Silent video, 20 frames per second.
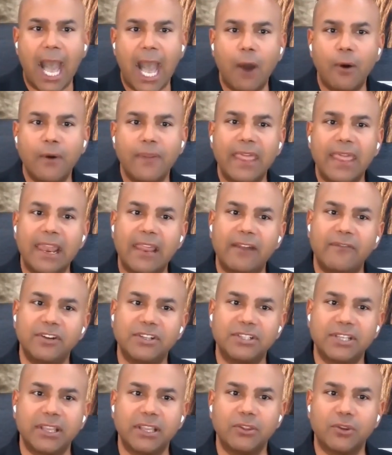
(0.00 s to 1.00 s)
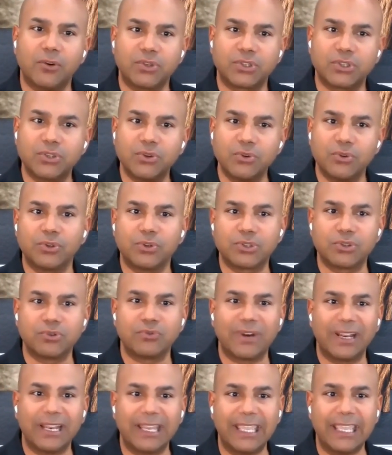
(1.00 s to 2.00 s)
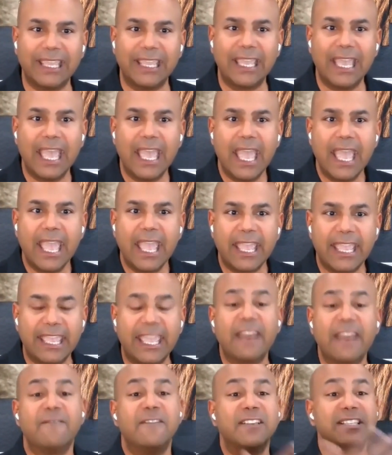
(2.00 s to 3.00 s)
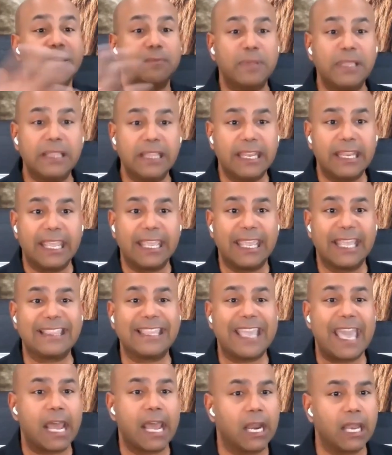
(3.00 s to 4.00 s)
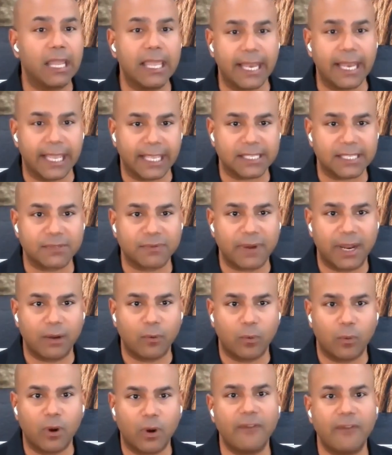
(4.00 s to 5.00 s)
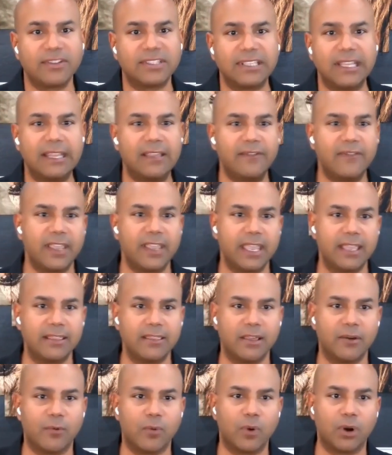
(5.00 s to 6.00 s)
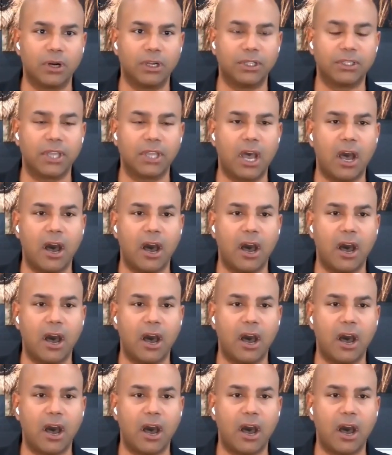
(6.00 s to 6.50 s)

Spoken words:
How are they leveraging those tools to really get visibility and get the analytics, right? We're obviously living in the world